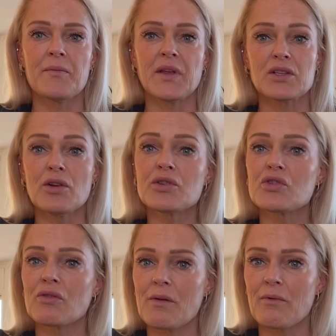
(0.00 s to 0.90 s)
It's also a
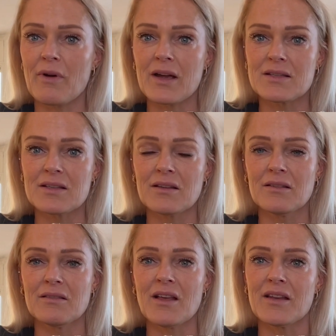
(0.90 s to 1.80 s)
great variety
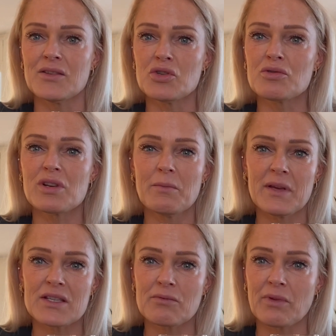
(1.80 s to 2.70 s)
that is usually
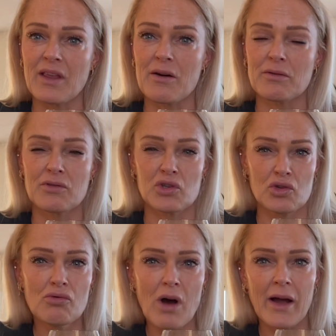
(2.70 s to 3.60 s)
best without
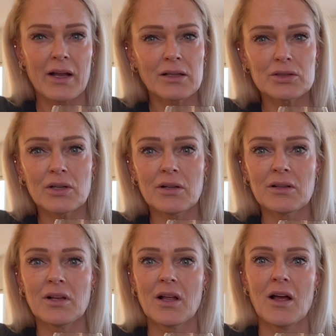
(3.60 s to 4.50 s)
too high
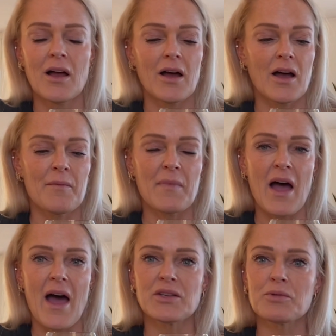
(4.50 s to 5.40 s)
alcohol.
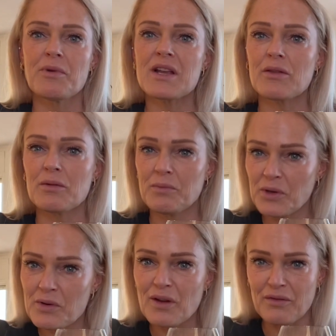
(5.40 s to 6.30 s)
And to bring out the
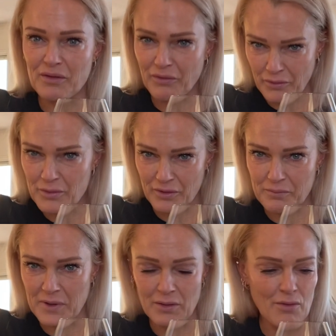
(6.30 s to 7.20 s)
beauty of the fruit of
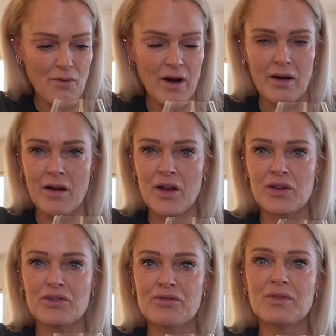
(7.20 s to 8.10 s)
Pinot Noir,
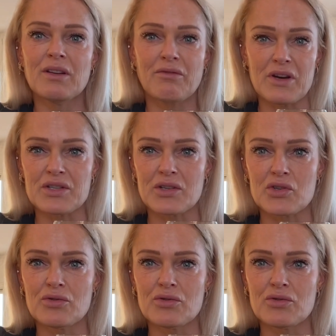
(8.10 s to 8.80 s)
you need freshness.